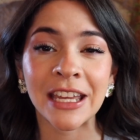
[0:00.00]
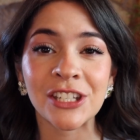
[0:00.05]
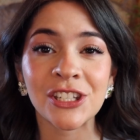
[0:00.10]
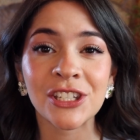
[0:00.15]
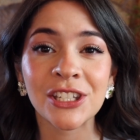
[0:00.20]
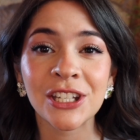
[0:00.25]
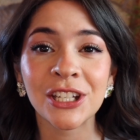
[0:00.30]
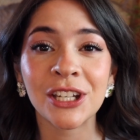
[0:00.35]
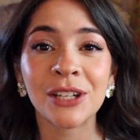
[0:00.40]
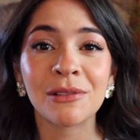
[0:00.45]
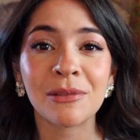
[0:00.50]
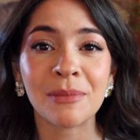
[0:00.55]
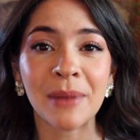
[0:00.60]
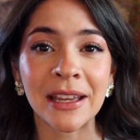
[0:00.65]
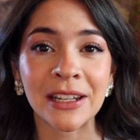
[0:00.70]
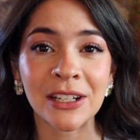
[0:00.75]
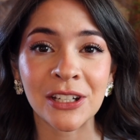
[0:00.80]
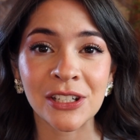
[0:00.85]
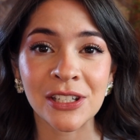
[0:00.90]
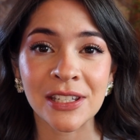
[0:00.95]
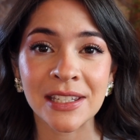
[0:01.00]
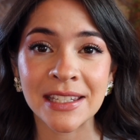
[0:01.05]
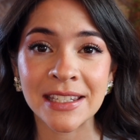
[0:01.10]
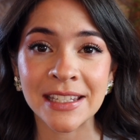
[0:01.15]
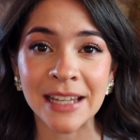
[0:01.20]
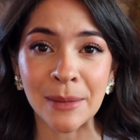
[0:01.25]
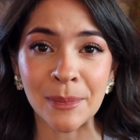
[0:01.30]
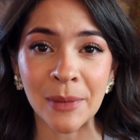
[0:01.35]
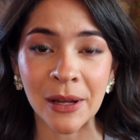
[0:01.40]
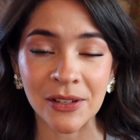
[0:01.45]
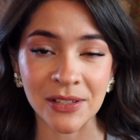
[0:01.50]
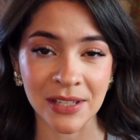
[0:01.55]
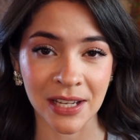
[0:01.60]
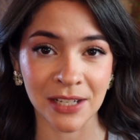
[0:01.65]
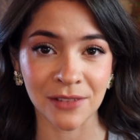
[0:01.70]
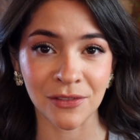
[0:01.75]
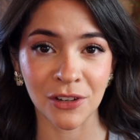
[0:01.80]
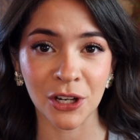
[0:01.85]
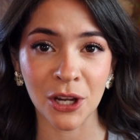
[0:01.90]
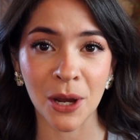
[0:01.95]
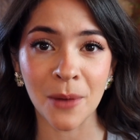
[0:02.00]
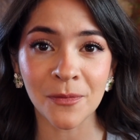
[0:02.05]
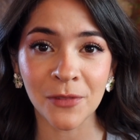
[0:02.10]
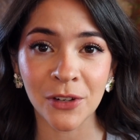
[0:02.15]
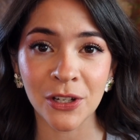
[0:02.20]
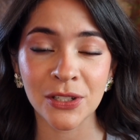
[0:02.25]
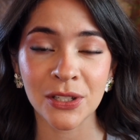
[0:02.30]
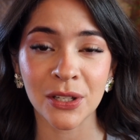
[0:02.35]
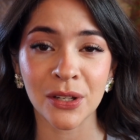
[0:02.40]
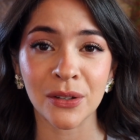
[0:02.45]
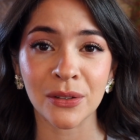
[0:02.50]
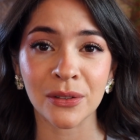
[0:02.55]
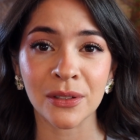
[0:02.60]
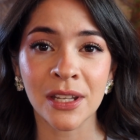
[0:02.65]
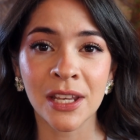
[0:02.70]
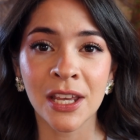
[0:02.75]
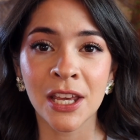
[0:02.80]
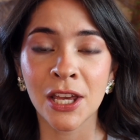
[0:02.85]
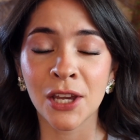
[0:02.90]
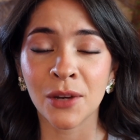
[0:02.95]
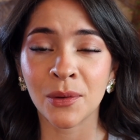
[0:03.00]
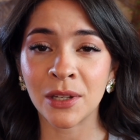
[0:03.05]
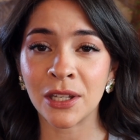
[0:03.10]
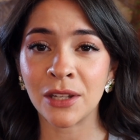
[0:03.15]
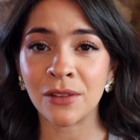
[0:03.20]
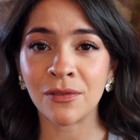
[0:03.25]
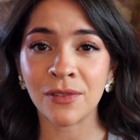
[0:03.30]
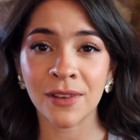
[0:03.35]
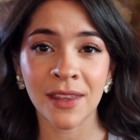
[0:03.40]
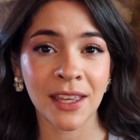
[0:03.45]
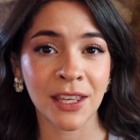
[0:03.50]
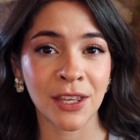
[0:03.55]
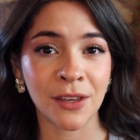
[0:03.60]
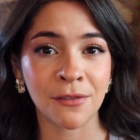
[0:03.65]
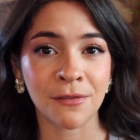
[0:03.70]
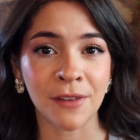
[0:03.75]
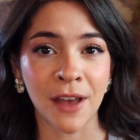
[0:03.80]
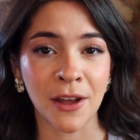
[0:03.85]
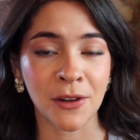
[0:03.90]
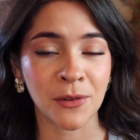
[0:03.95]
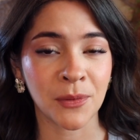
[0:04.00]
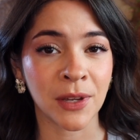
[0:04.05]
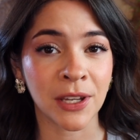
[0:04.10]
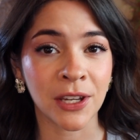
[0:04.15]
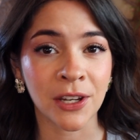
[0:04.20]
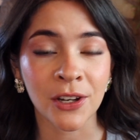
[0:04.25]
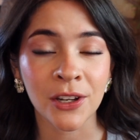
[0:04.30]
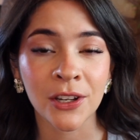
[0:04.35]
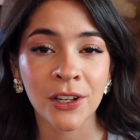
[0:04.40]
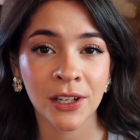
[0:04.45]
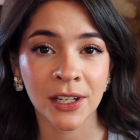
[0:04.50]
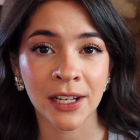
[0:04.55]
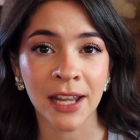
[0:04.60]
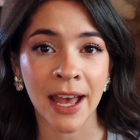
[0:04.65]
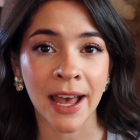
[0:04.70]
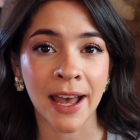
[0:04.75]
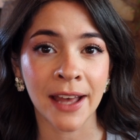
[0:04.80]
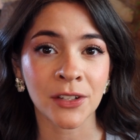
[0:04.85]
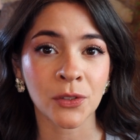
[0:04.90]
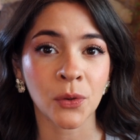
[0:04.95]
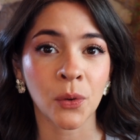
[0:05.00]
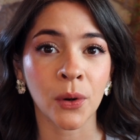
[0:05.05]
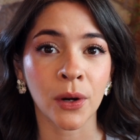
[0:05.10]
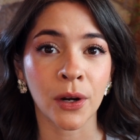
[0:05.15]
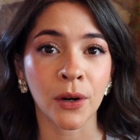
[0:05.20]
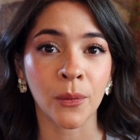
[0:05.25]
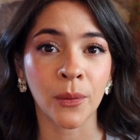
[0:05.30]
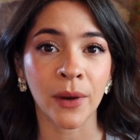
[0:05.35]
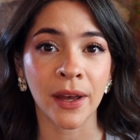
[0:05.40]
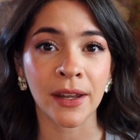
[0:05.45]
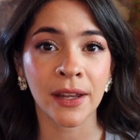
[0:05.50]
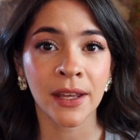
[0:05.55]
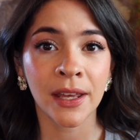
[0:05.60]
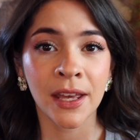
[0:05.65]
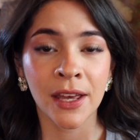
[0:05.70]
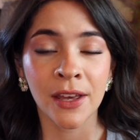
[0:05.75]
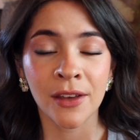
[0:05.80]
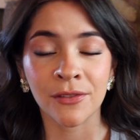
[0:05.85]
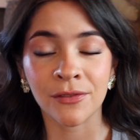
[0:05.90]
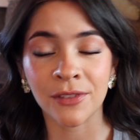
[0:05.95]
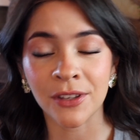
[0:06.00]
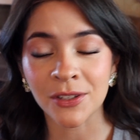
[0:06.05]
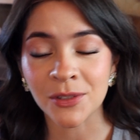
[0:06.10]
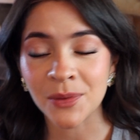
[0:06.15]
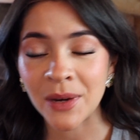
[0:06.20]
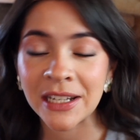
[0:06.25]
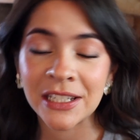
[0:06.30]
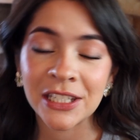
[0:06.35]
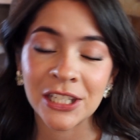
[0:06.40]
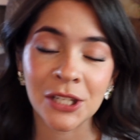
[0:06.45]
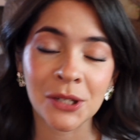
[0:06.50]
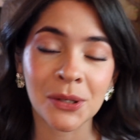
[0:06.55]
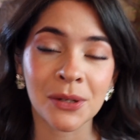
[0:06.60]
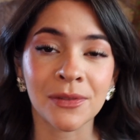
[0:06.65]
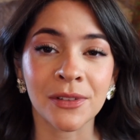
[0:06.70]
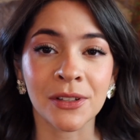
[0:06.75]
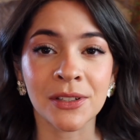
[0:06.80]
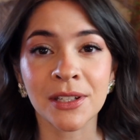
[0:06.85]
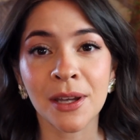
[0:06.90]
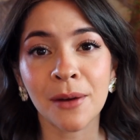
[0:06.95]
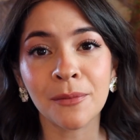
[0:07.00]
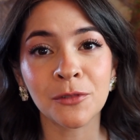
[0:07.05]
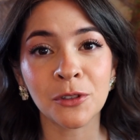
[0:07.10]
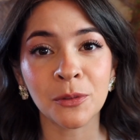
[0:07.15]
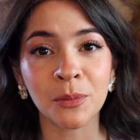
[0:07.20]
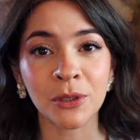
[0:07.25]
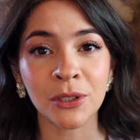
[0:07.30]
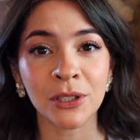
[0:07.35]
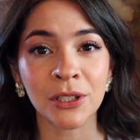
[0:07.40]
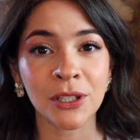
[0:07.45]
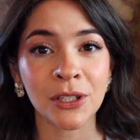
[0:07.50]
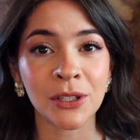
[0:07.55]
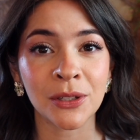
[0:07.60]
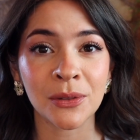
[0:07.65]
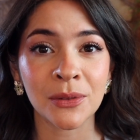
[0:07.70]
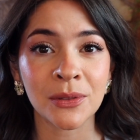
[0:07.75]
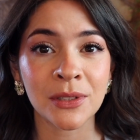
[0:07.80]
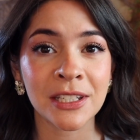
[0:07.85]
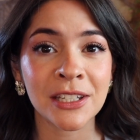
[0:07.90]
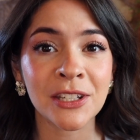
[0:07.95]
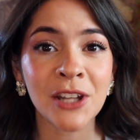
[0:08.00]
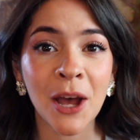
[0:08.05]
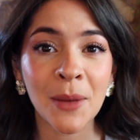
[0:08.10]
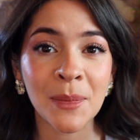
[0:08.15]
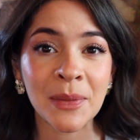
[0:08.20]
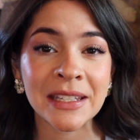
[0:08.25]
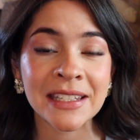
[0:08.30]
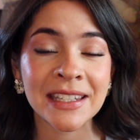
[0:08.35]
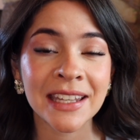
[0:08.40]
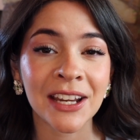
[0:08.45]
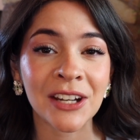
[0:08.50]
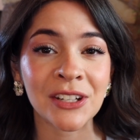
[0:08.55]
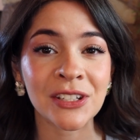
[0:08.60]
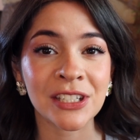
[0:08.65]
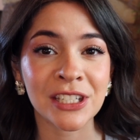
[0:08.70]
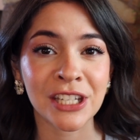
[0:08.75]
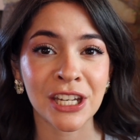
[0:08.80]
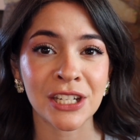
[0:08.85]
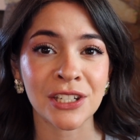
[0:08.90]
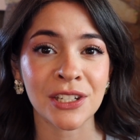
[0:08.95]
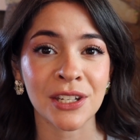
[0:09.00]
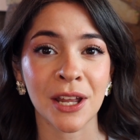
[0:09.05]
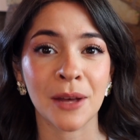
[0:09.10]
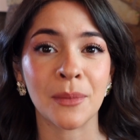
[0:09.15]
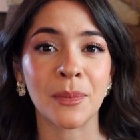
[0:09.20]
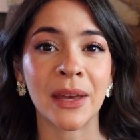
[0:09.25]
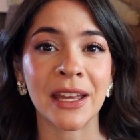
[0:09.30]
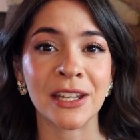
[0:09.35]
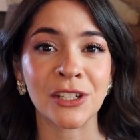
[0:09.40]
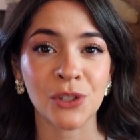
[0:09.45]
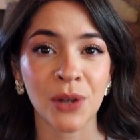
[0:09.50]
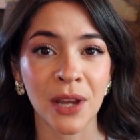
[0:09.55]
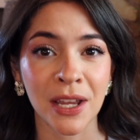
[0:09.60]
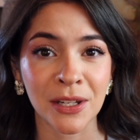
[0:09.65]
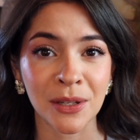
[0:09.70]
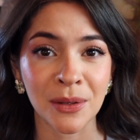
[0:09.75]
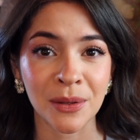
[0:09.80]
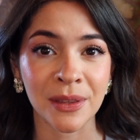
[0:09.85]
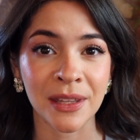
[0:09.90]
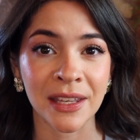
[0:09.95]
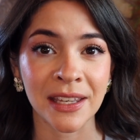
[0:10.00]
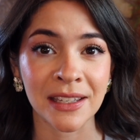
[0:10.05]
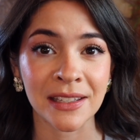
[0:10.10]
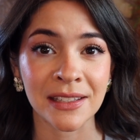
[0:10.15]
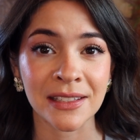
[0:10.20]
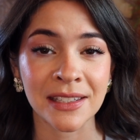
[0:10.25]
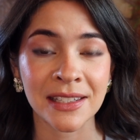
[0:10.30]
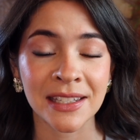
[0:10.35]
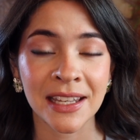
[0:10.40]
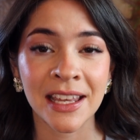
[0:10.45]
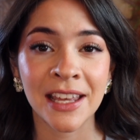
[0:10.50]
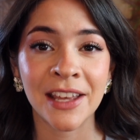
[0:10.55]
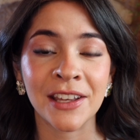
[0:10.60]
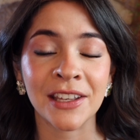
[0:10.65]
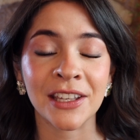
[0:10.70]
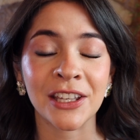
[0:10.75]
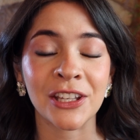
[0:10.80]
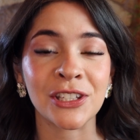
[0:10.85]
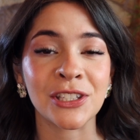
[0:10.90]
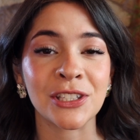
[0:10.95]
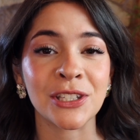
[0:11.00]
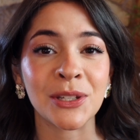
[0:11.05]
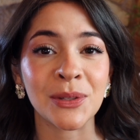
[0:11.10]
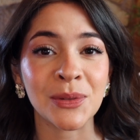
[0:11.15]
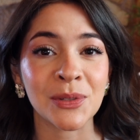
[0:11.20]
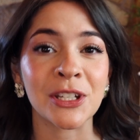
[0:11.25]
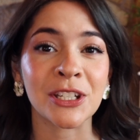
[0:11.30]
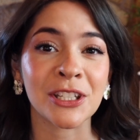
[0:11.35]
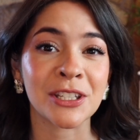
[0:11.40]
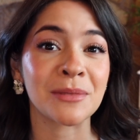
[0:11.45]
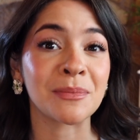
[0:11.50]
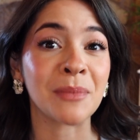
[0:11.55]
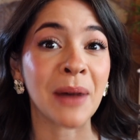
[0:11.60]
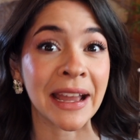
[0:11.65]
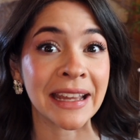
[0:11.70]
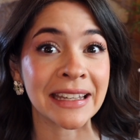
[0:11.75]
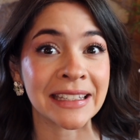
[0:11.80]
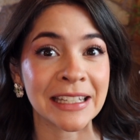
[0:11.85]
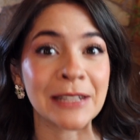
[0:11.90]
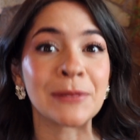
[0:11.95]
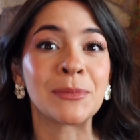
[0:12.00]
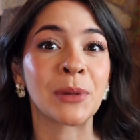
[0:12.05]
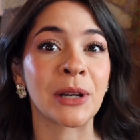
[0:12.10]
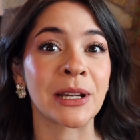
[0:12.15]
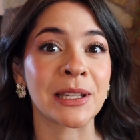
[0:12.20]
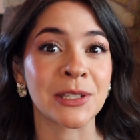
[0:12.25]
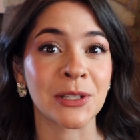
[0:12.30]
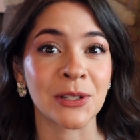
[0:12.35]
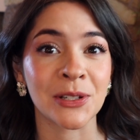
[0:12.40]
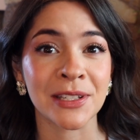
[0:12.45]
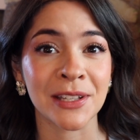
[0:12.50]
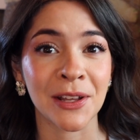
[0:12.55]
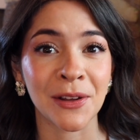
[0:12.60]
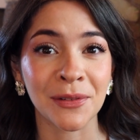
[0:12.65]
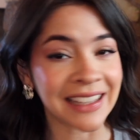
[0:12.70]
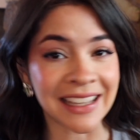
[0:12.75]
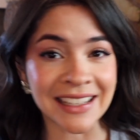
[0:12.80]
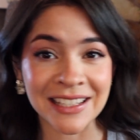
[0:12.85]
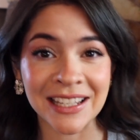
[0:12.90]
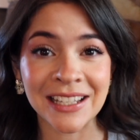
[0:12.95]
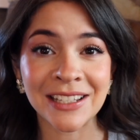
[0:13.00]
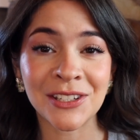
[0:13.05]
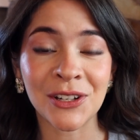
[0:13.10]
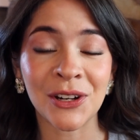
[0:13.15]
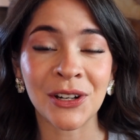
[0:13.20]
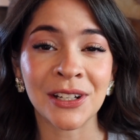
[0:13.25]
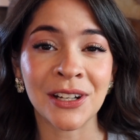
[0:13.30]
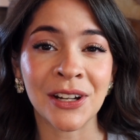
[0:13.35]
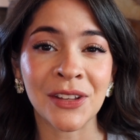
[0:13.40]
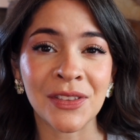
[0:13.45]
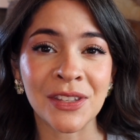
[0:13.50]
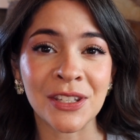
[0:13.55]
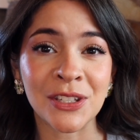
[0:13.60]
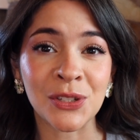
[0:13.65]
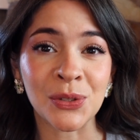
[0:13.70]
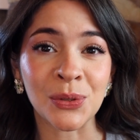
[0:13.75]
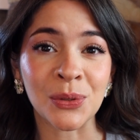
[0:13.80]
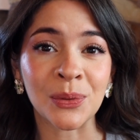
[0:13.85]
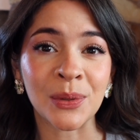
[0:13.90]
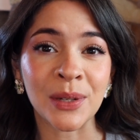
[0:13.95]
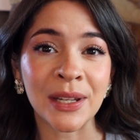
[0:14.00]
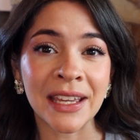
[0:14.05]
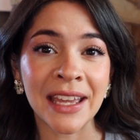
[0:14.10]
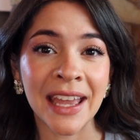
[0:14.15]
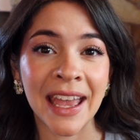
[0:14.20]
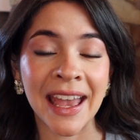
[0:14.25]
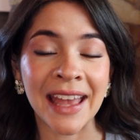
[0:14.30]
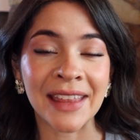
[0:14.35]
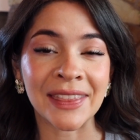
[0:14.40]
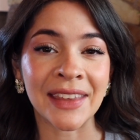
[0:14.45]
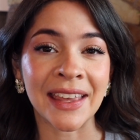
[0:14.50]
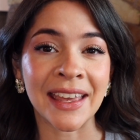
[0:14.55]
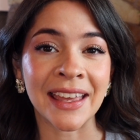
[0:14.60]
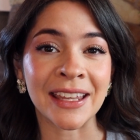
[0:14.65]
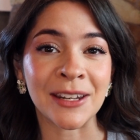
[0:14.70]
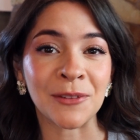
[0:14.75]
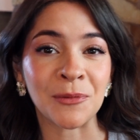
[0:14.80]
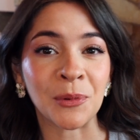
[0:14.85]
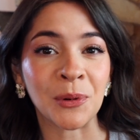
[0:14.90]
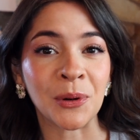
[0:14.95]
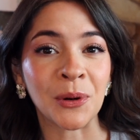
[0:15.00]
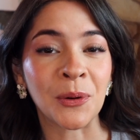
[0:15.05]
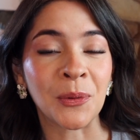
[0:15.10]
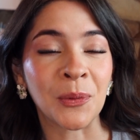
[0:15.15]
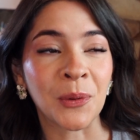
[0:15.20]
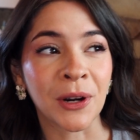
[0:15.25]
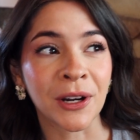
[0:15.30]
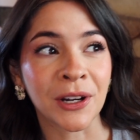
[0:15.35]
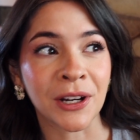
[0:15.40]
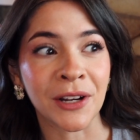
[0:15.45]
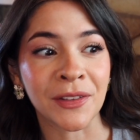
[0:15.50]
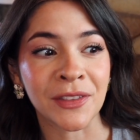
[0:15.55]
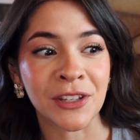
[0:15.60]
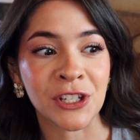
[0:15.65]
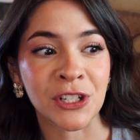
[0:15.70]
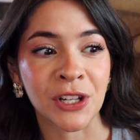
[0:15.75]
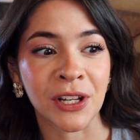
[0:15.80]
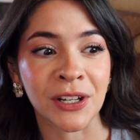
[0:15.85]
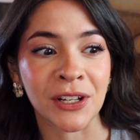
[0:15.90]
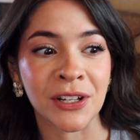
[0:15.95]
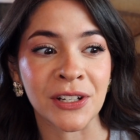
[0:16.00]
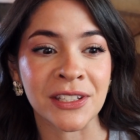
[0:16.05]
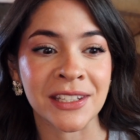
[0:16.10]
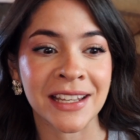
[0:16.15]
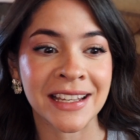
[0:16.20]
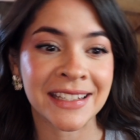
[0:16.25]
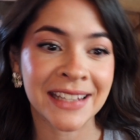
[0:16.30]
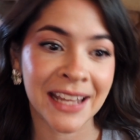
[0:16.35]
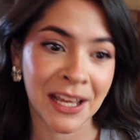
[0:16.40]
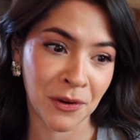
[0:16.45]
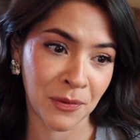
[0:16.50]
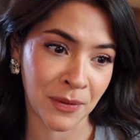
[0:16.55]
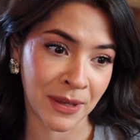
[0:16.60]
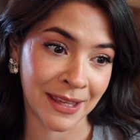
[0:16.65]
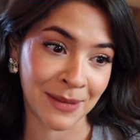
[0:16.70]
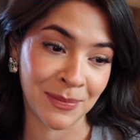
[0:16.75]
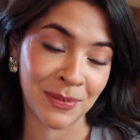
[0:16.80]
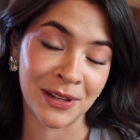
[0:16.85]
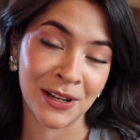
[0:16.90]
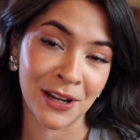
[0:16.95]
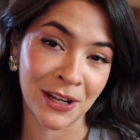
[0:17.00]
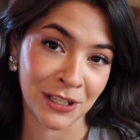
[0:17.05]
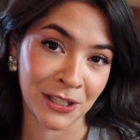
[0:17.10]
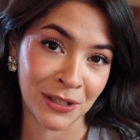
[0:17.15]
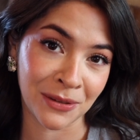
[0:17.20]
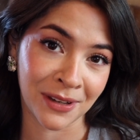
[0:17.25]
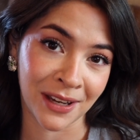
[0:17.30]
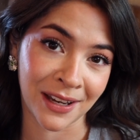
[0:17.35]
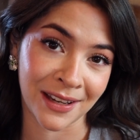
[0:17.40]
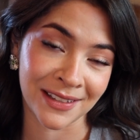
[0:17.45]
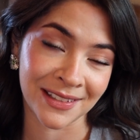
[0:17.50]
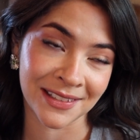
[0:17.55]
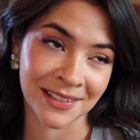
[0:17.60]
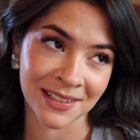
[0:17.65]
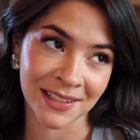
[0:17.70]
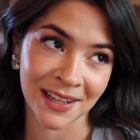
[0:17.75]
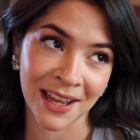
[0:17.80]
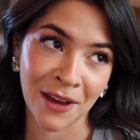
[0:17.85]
It's just a good reminder to step outside of your comfort zone when you feel like you found what you're good at or what feels right to you or feels comfortable to you, to not be scared to change it up and try new things because you just might impress yourself. Let's get started on this jewelry and then we'll work on the shutters. I say we, but not you guys.